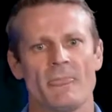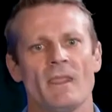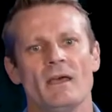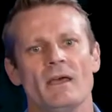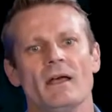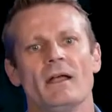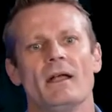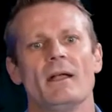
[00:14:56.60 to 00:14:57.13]

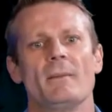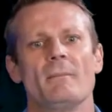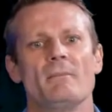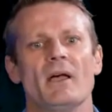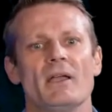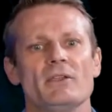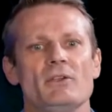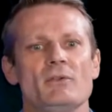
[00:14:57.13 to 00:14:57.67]

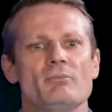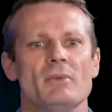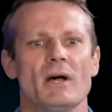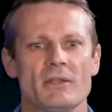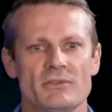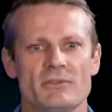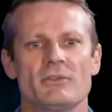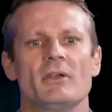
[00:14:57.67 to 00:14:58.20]
but you
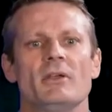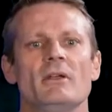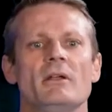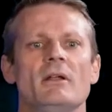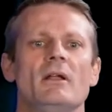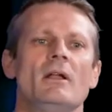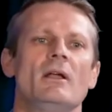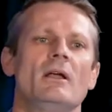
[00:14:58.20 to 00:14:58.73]
must
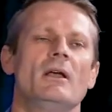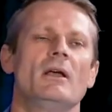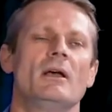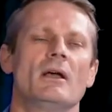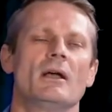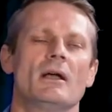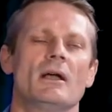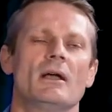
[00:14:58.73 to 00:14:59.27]

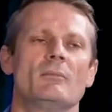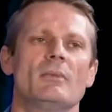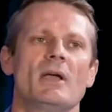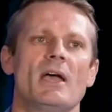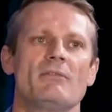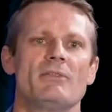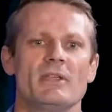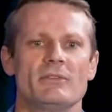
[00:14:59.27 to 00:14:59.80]

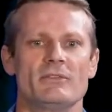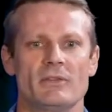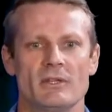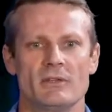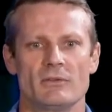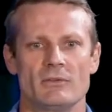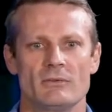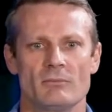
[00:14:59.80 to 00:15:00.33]
have these
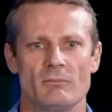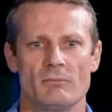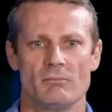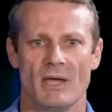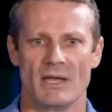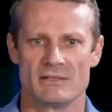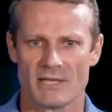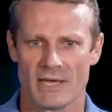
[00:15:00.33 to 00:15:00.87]
things
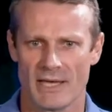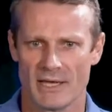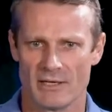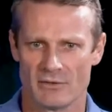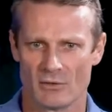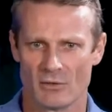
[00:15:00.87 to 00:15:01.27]
maintained, your